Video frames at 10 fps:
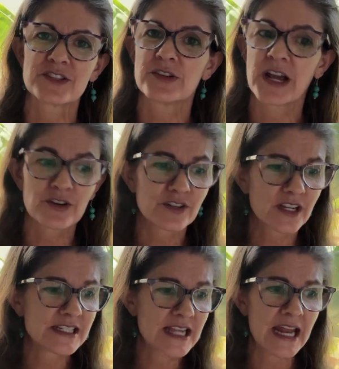So now you're
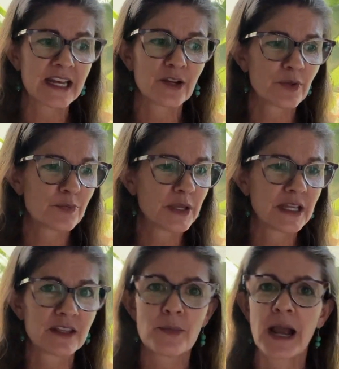contending with being
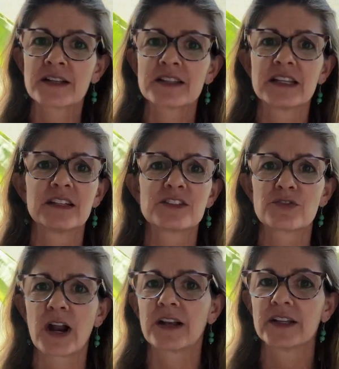in the back seat,
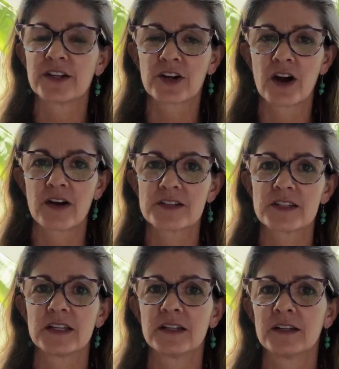straddling your car
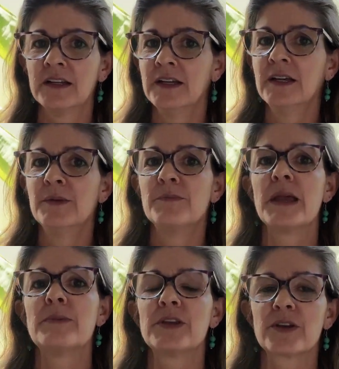seat.
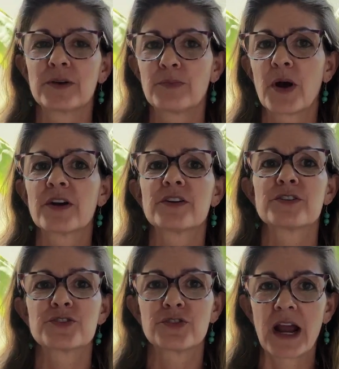Maybe your
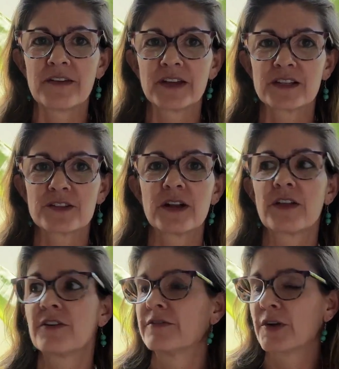partner's driving, so now
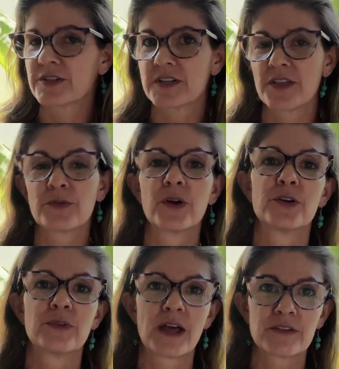they're focused on the
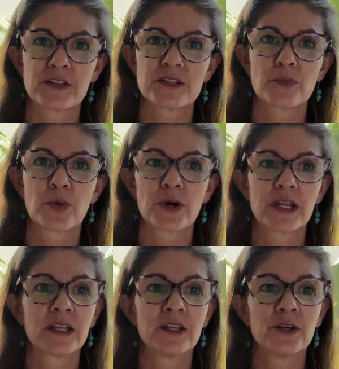road rather than
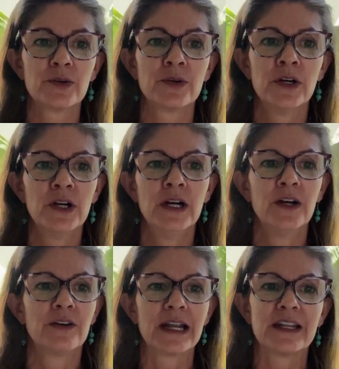supporting you,
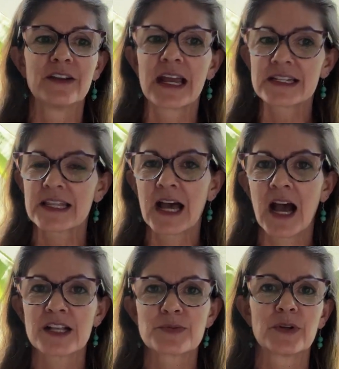right? You get to the
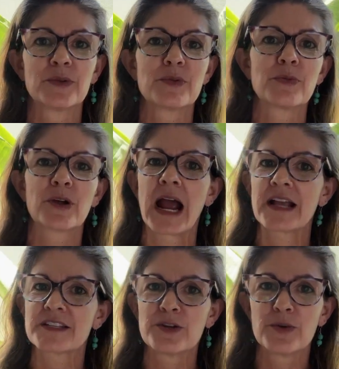hospital and people are
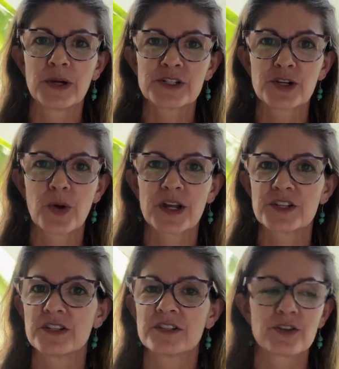asking you a bunch of
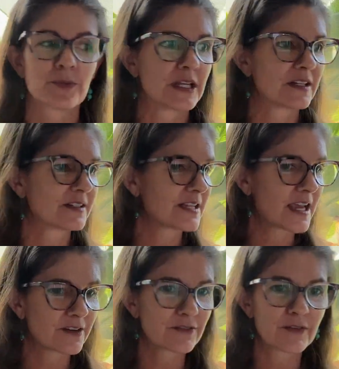questions. You're being
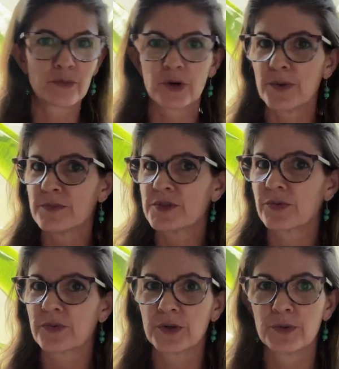taken from room to
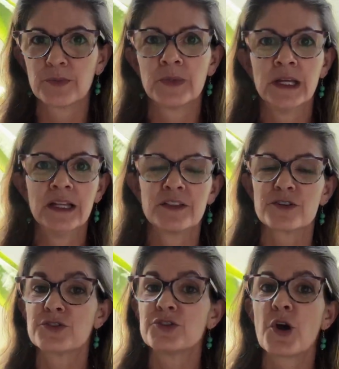room.
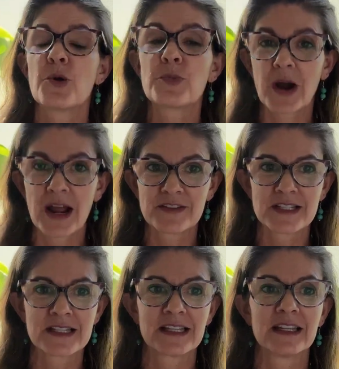There's no
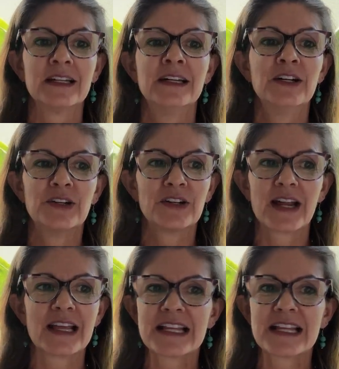privacy, right?